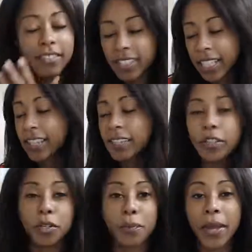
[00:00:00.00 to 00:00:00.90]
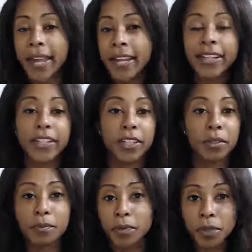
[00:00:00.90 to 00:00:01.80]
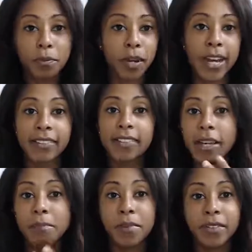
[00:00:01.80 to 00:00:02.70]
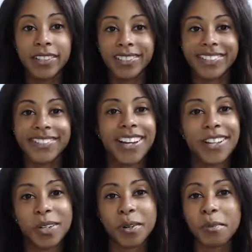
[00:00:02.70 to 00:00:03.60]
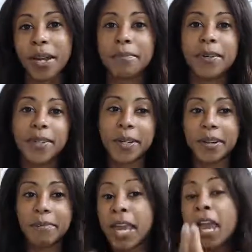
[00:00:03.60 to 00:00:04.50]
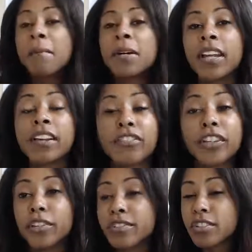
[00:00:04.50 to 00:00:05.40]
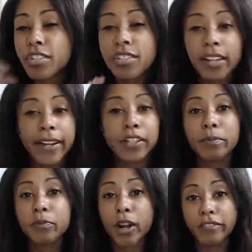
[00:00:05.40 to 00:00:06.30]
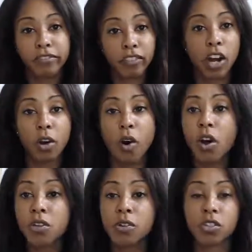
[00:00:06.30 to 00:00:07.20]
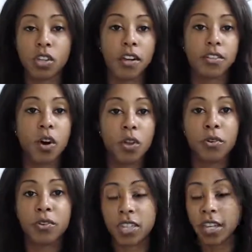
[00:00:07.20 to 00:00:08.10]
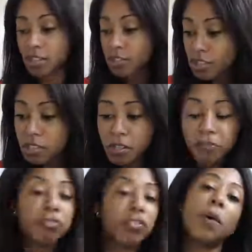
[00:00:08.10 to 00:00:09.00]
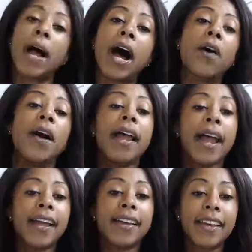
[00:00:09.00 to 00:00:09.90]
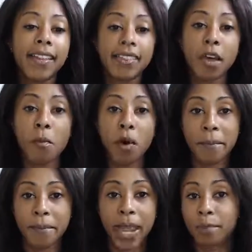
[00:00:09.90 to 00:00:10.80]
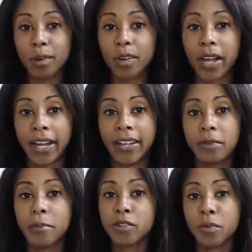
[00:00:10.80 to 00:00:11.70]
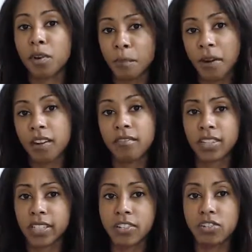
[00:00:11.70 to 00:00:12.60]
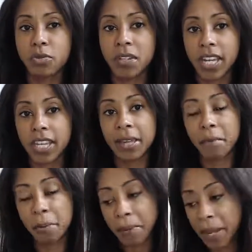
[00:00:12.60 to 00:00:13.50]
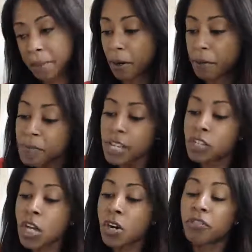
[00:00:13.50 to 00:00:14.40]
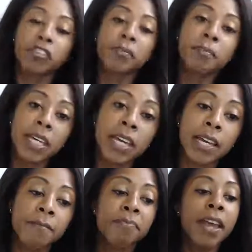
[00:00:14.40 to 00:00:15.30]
get your pen and your little brain, like move it, not little brain, but what I mean? But like for you to just let your brain flow, all those thoughts, all those things, just to flow out and get them on paper, okay? The most important part really is you getting them on paper. So for me,